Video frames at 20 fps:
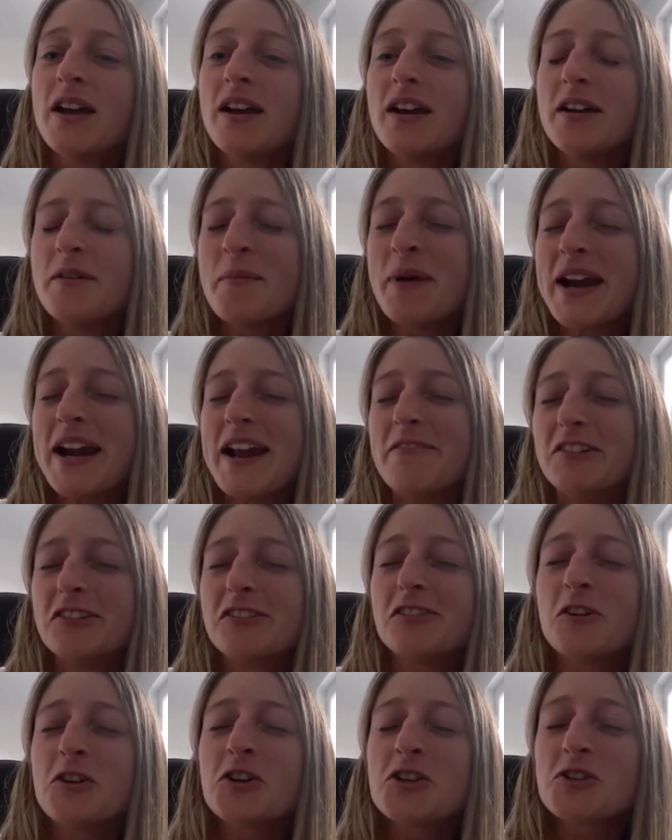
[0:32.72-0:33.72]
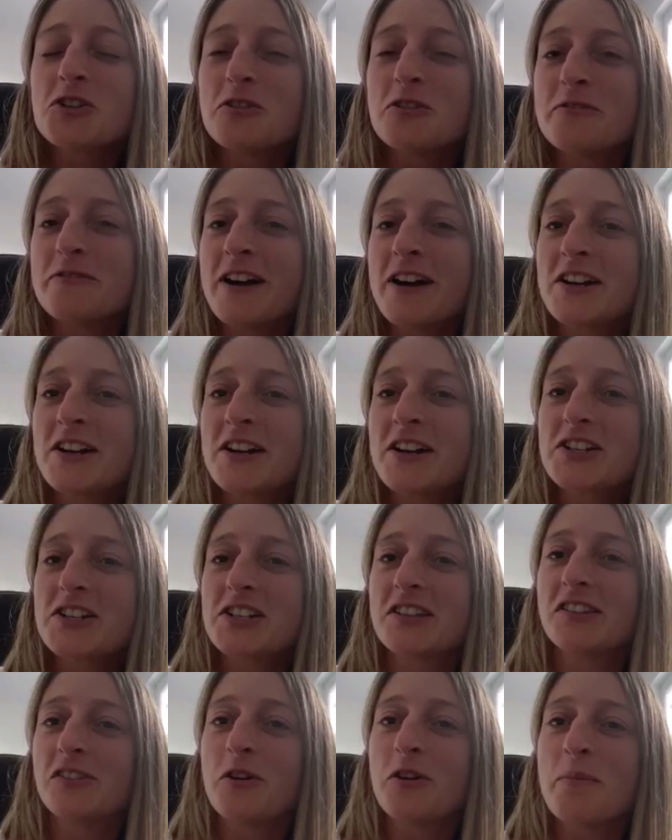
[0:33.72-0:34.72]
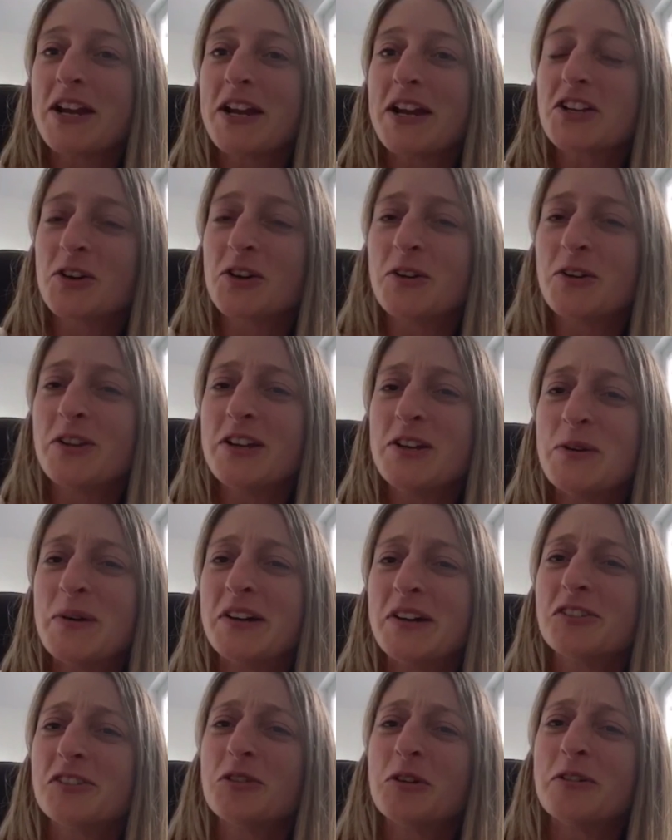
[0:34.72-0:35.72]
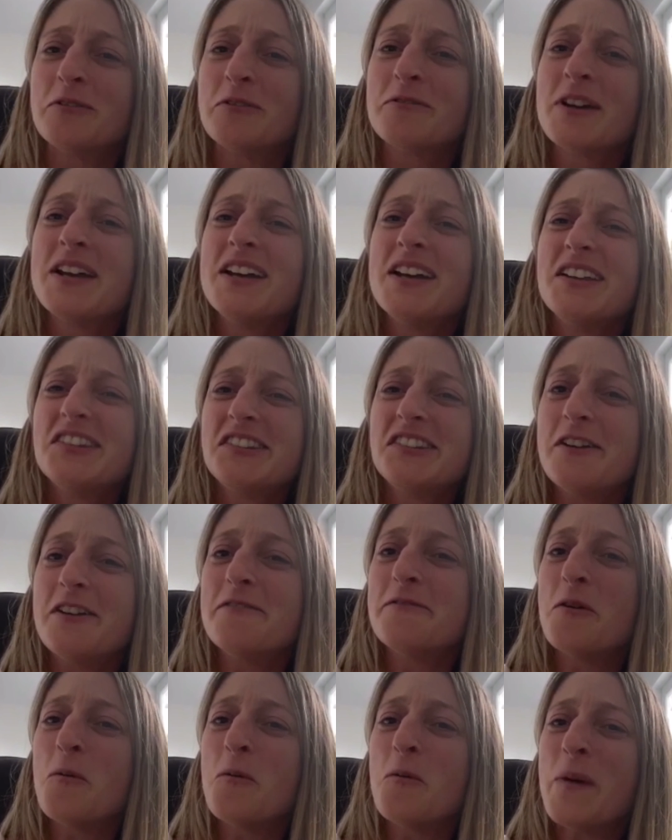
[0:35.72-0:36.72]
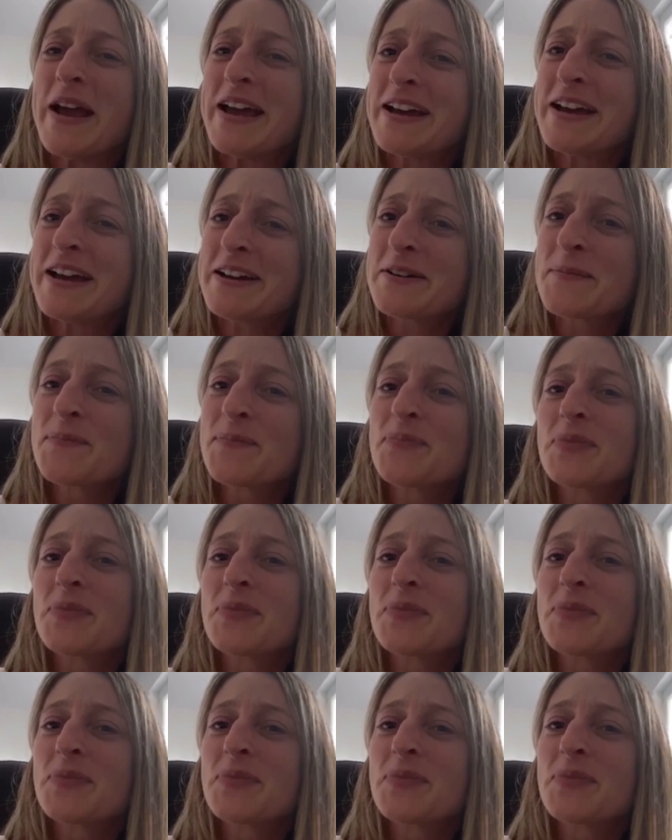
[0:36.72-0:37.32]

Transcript: it might have a social function, so it might show that you are sort of self-aware.